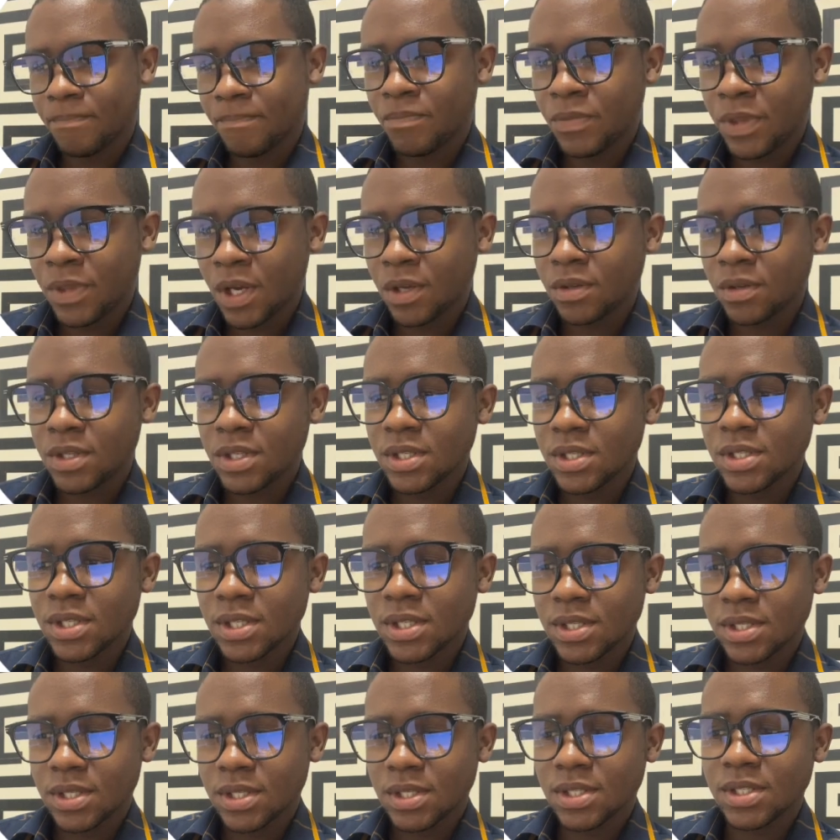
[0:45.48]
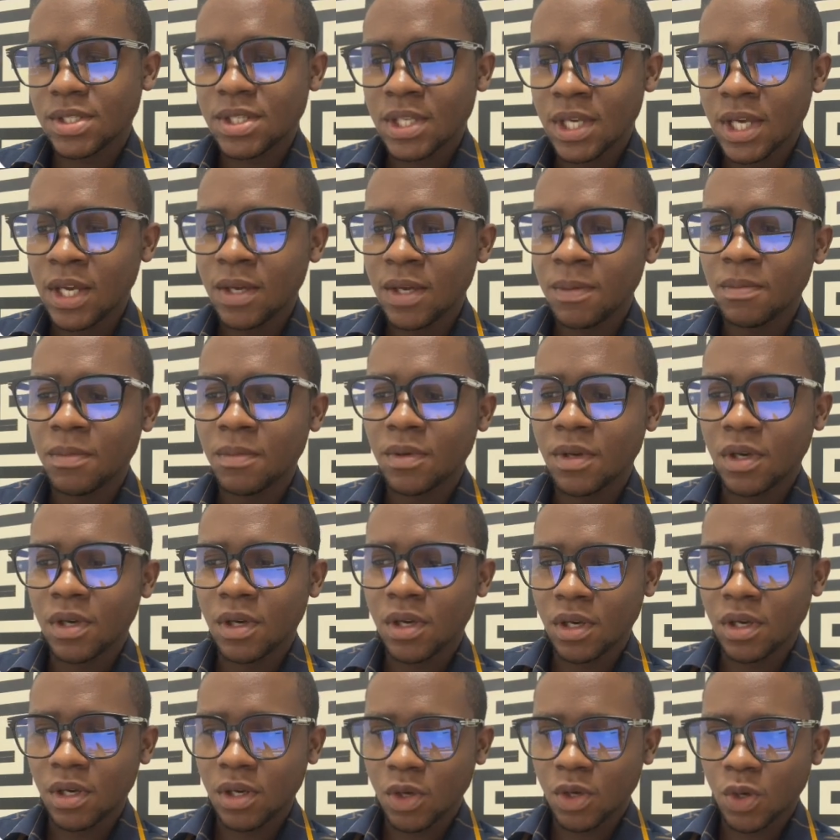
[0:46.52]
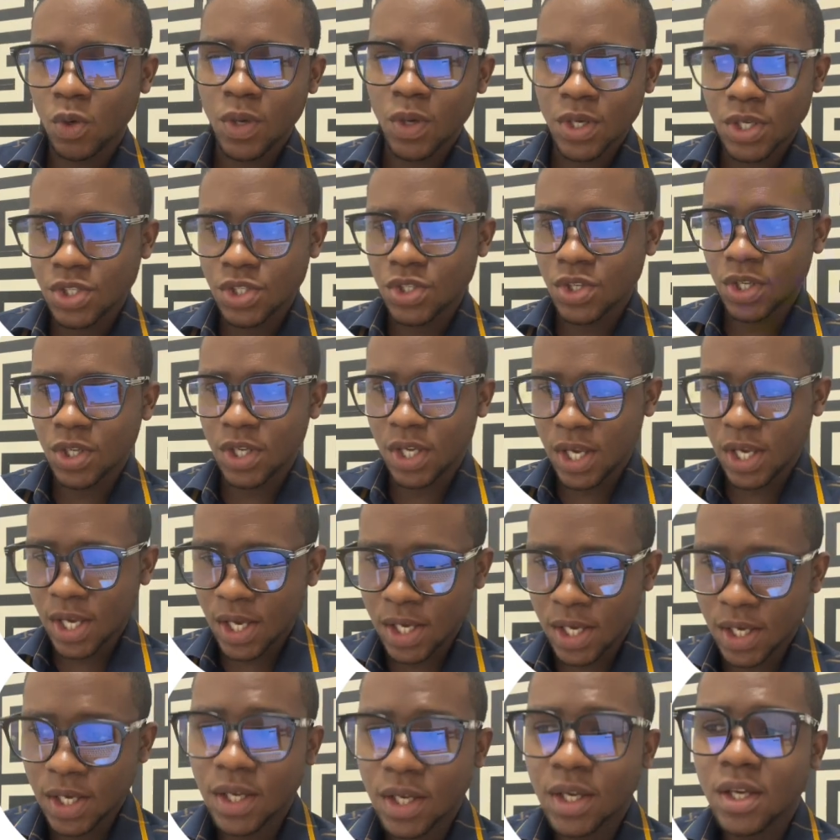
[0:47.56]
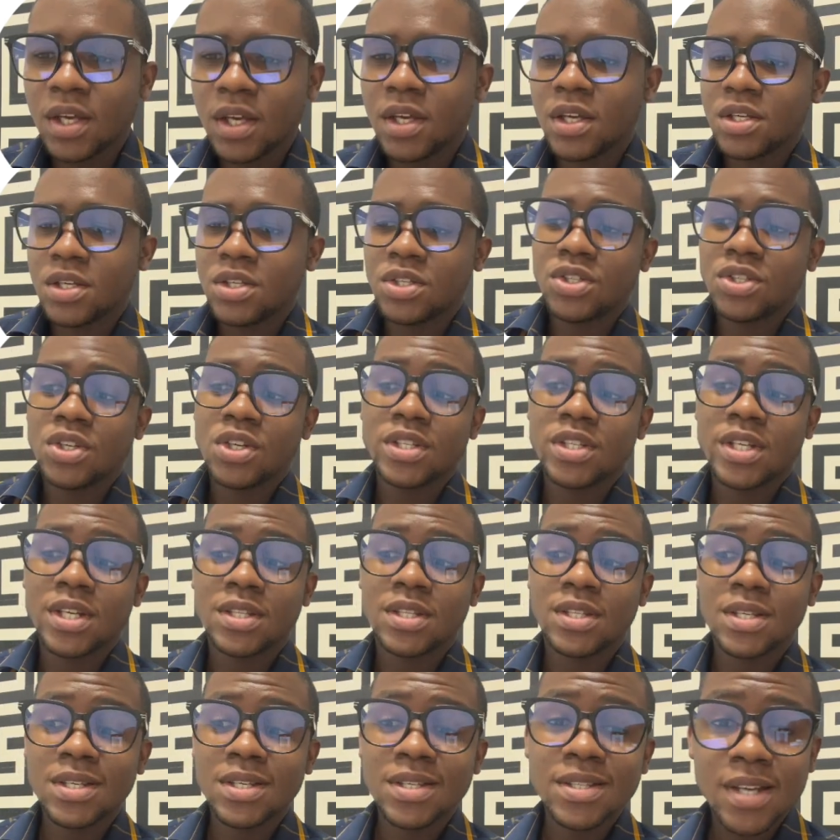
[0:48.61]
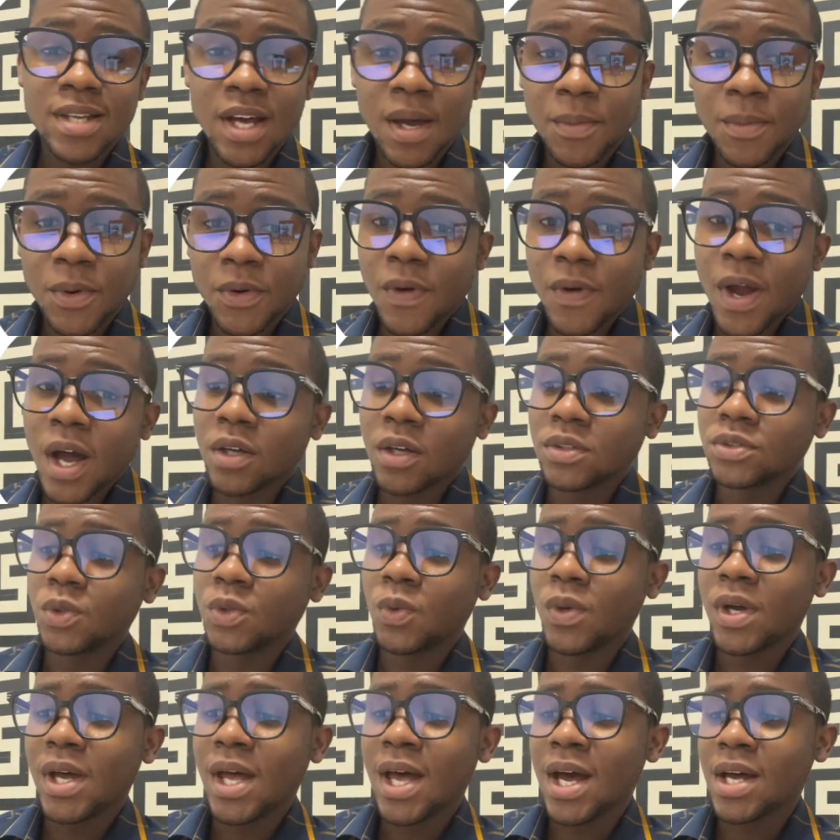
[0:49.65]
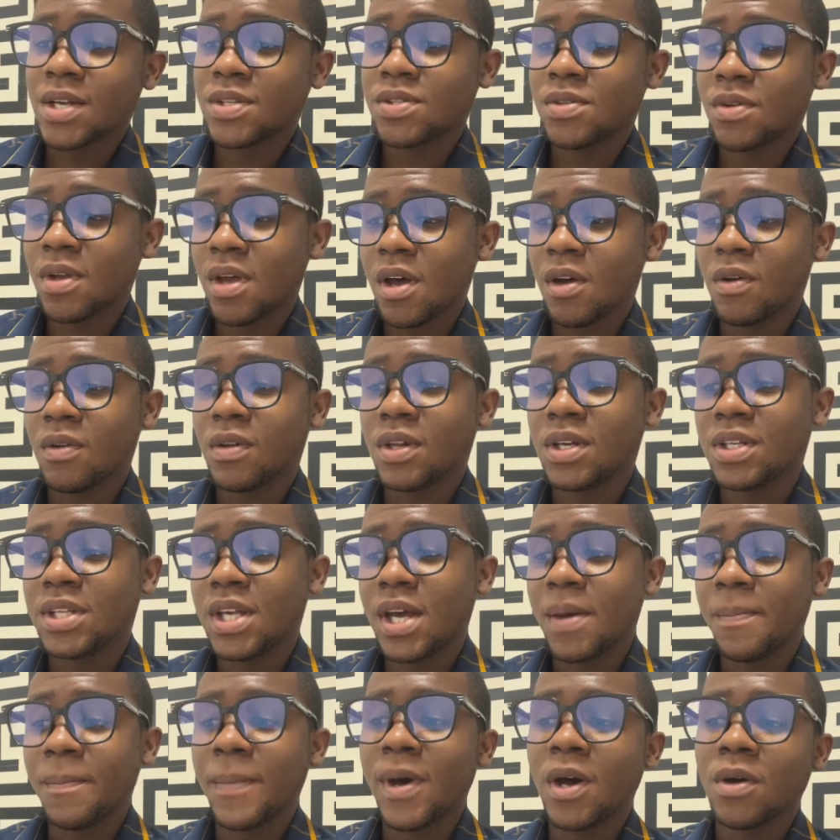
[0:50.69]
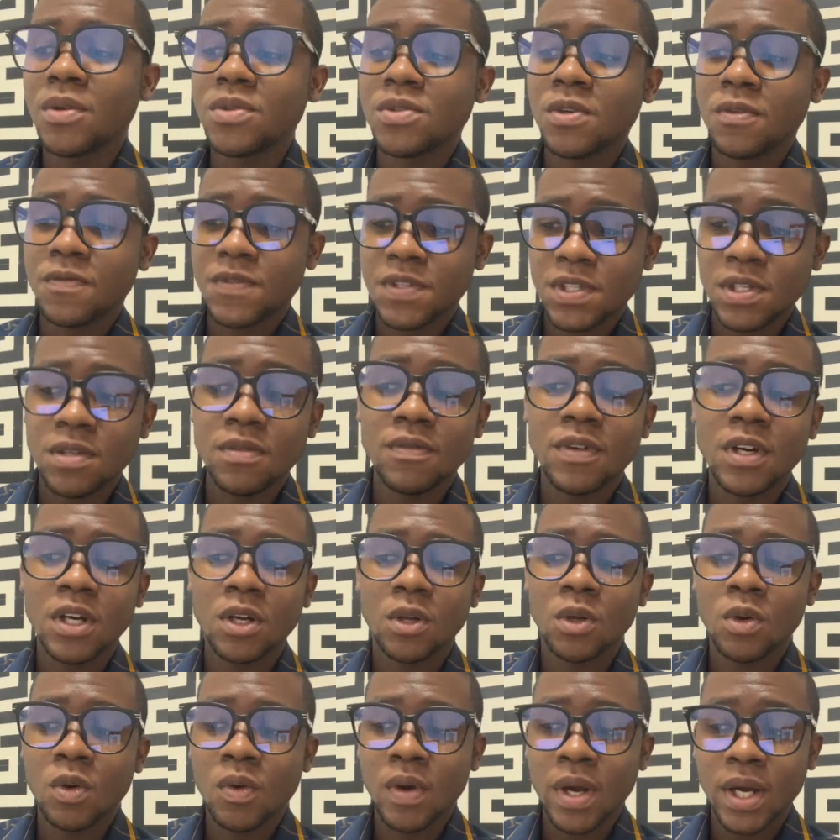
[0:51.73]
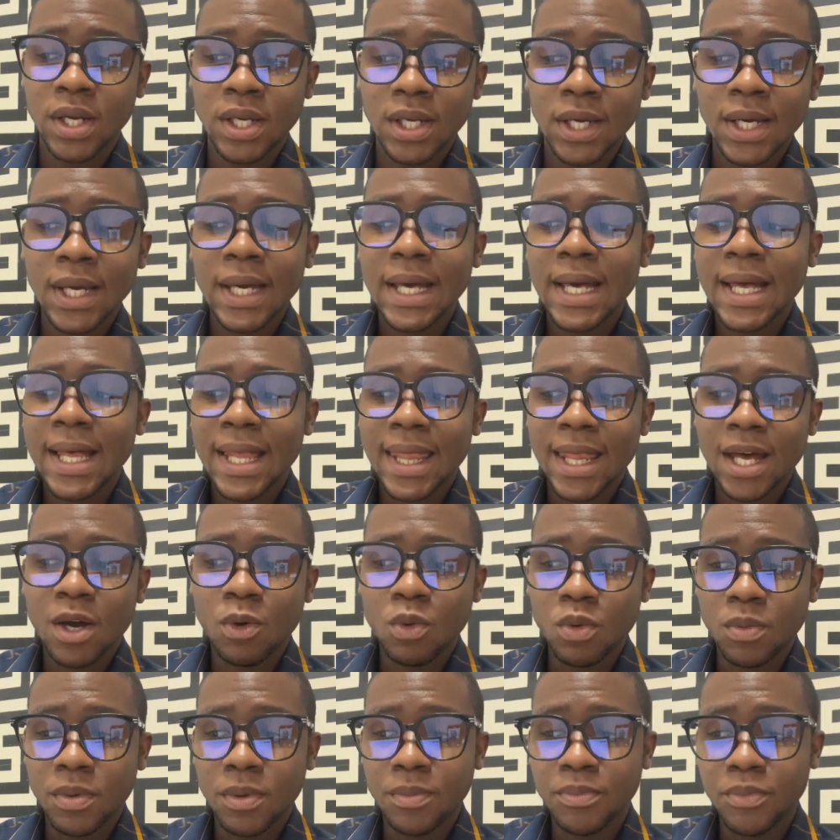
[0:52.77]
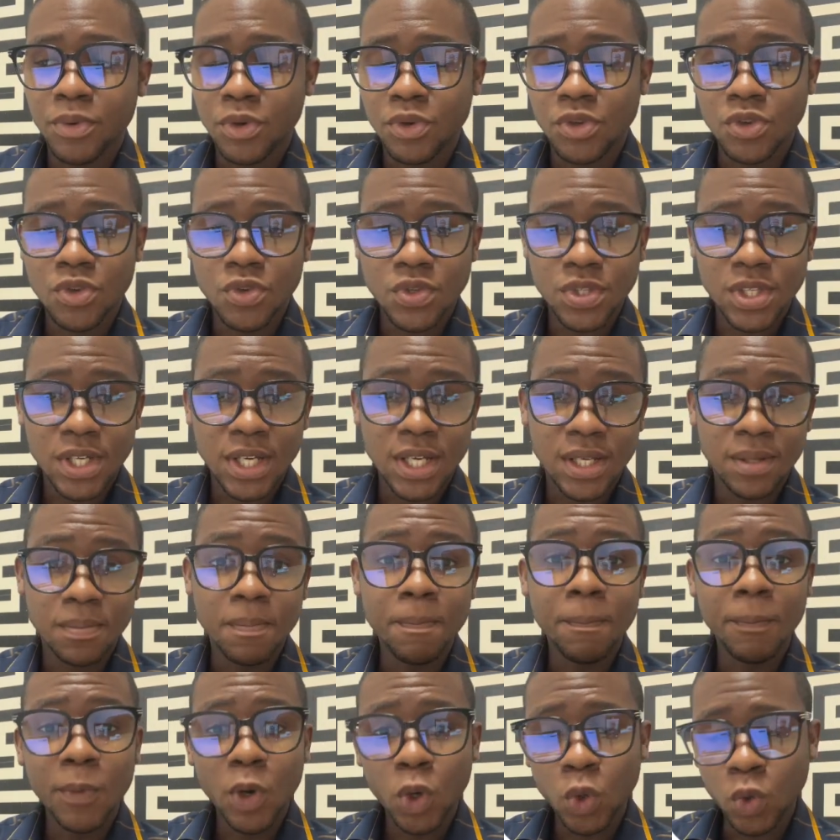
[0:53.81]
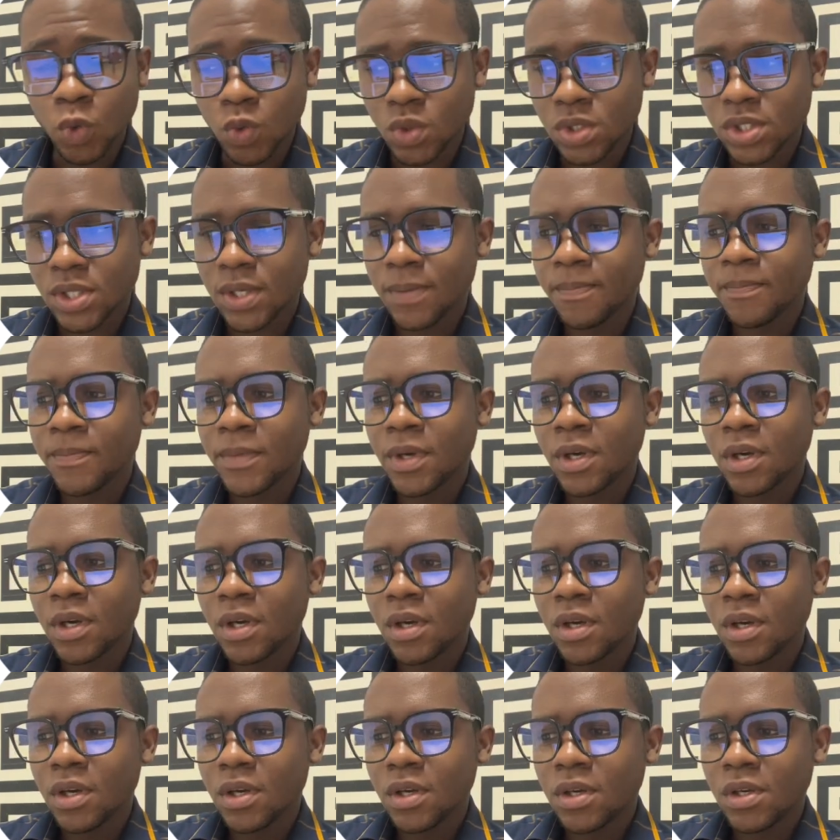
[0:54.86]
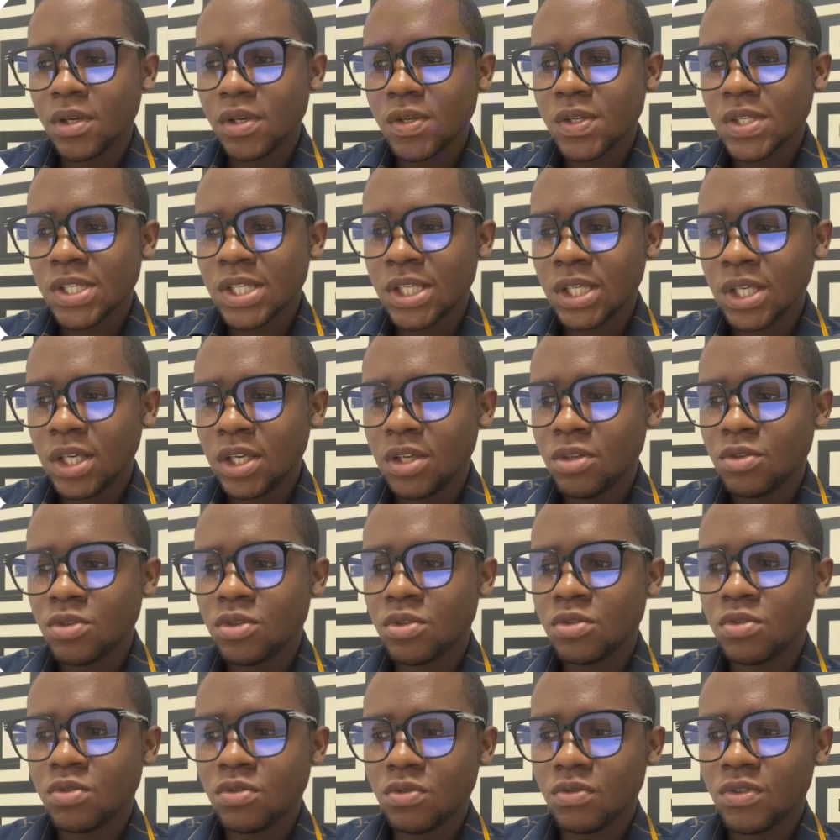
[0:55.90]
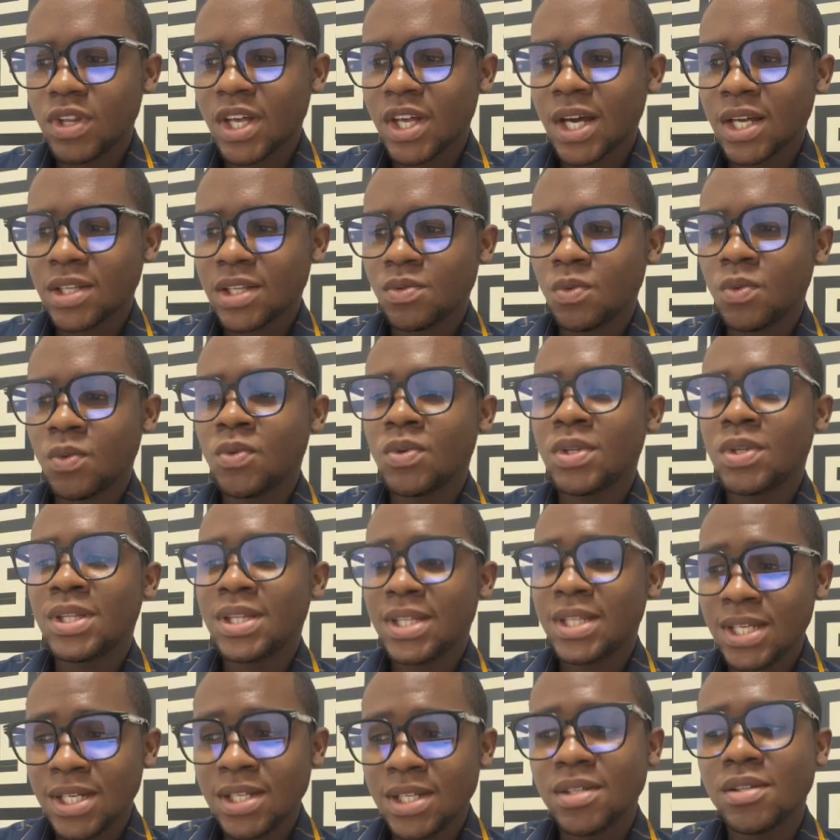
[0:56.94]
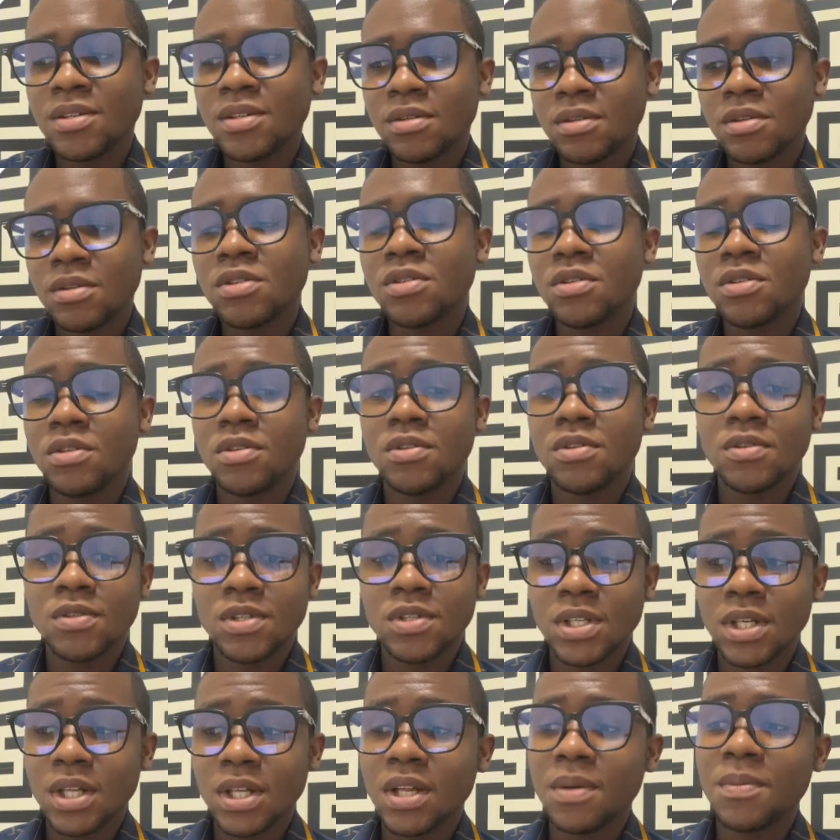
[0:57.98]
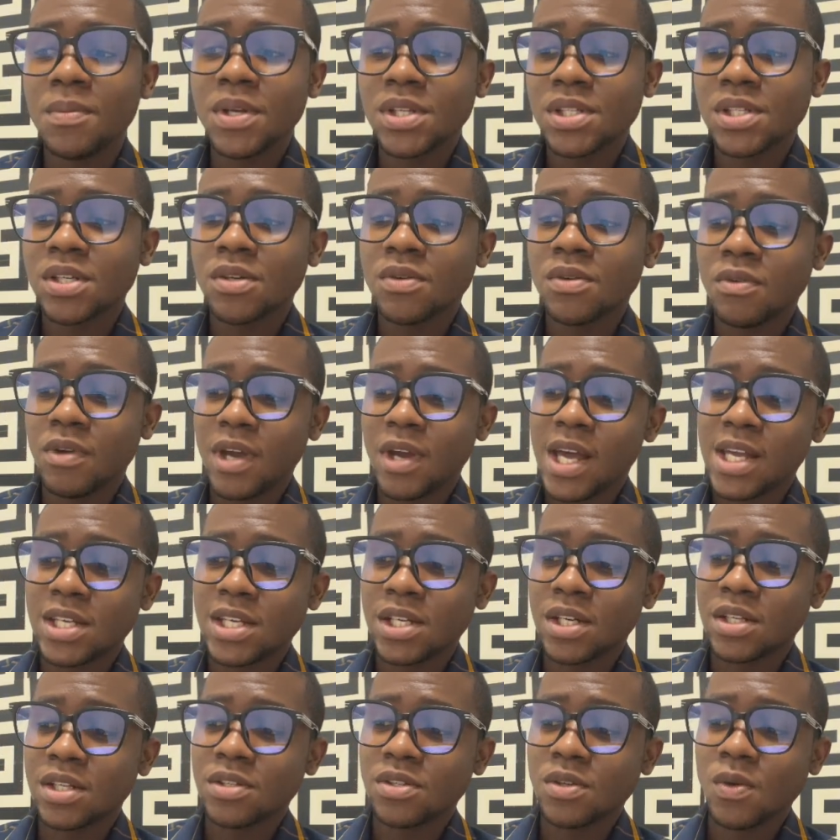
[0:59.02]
Now this is the same question here. It's just that this time around, we're asked to calculate the amount of silver chloride that will be produced in moles. You see, to do that, we would need to use the limiting reagent.